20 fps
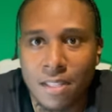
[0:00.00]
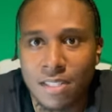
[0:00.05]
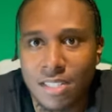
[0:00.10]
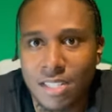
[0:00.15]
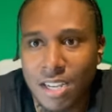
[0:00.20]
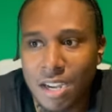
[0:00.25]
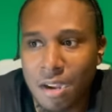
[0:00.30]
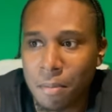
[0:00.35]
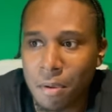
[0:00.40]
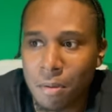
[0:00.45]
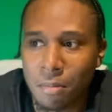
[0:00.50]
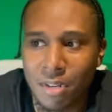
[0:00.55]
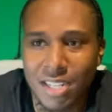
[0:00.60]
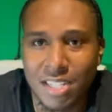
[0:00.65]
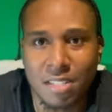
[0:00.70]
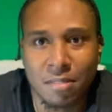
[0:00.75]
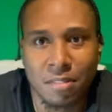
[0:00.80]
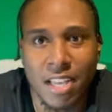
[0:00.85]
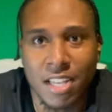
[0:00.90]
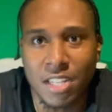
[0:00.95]
telling people
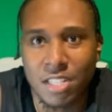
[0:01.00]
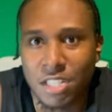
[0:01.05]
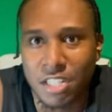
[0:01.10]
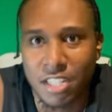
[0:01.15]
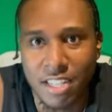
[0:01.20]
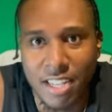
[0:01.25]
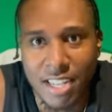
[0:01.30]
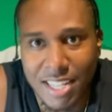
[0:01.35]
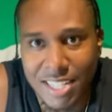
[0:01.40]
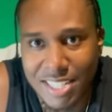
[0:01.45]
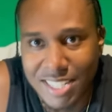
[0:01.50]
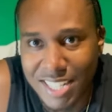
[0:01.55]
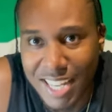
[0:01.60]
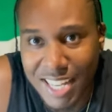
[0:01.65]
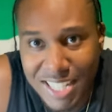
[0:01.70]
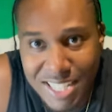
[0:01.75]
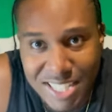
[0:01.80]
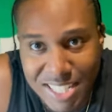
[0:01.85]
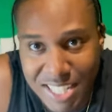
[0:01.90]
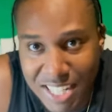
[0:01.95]
this is his
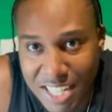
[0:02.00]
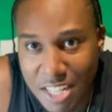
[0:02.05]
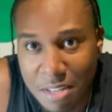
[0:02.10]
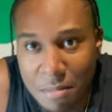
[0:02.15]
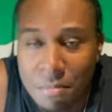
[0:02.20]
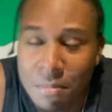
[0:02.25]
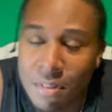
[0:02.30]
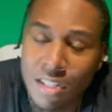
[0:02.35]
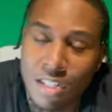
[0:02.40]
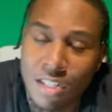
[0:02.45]
his team.